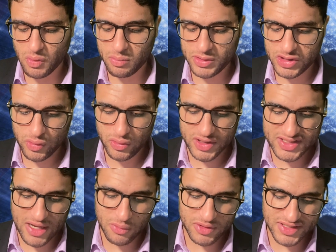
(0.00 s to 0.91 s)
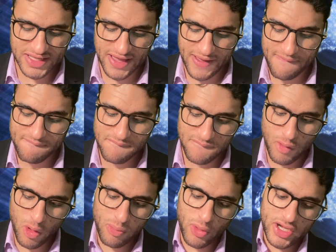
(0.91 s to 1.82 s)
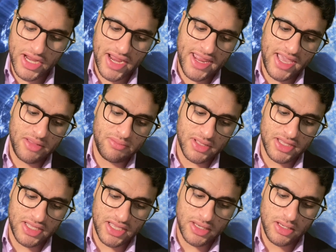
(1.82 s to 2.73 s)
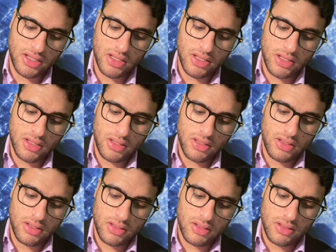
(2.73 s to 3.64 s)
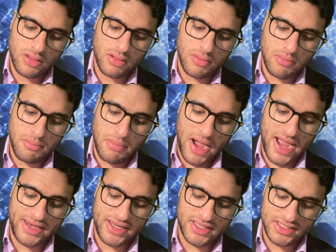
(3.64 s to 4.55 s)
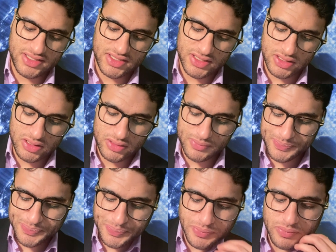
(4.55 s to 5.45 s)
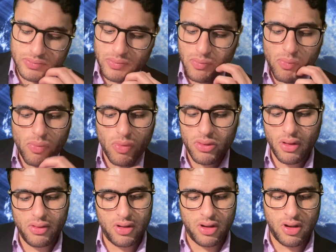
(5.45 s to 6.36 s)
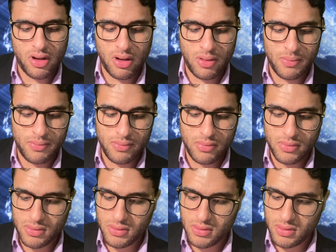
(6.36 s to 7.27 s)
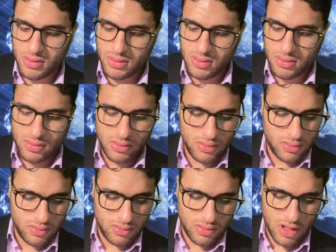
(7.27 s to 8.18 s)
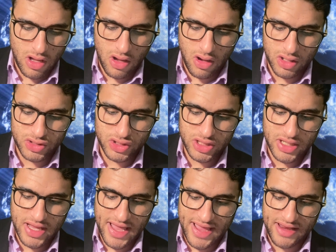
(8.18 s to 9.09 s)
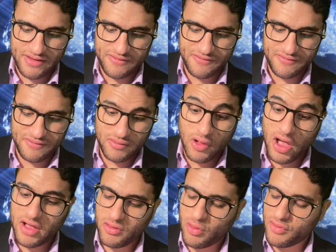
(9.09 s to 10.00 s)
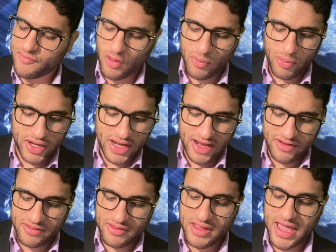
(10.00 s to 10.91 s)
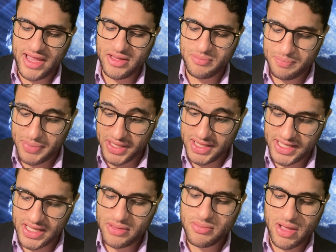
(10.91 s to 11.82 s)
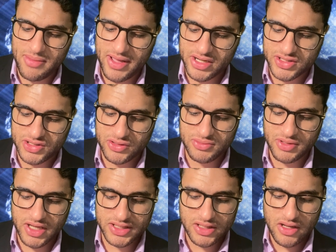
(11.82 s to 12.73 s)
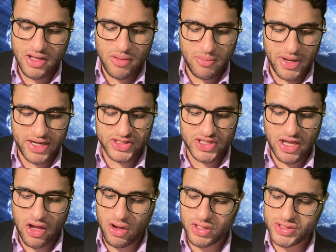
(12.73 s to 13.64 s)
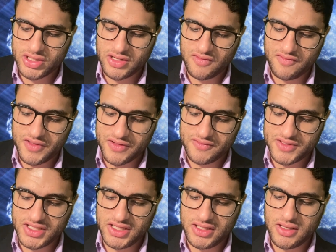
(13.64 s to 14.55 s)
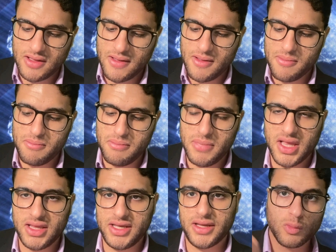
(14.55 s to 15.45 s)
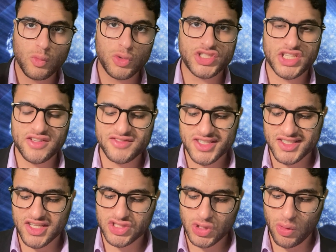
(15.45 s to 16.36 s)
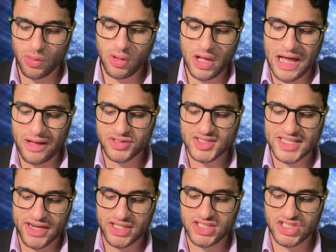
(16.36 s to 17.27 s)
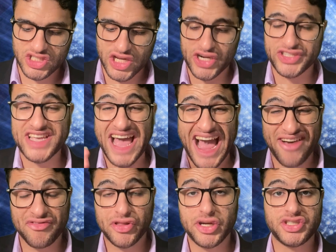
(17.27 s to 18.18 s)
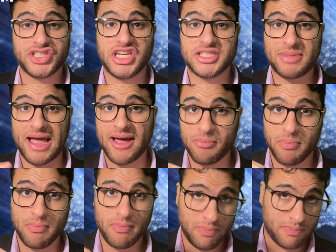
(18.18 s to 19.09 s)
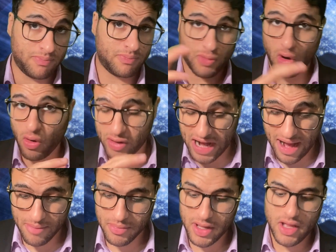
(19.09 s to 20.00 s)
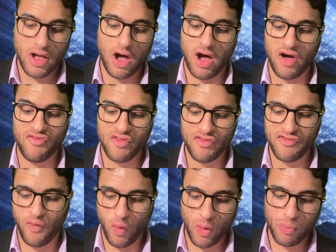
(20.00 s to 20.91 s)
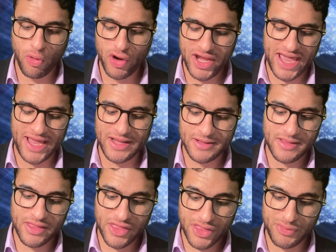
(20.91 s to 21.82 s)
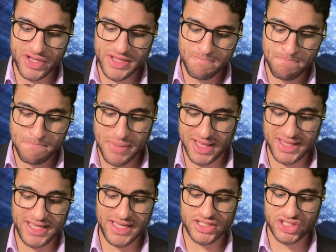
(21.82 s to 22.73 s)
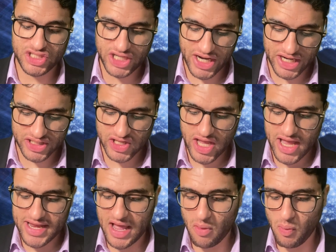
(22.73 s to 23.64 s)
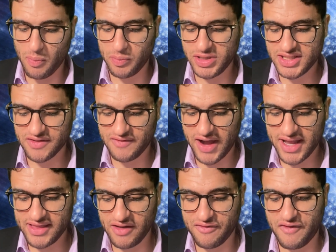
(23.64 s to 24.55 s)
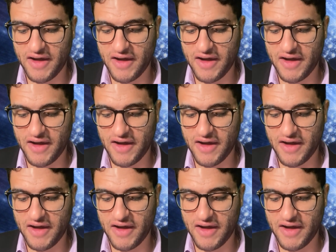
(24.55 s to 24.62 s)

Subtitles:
what we do is that we say 4.98 million minus 4.98 billion, my bad, excuse me, guys, minus 150 million, which gives us a total outstanding shares after the shares back program of 4.83 billion shares. Now, when we divide the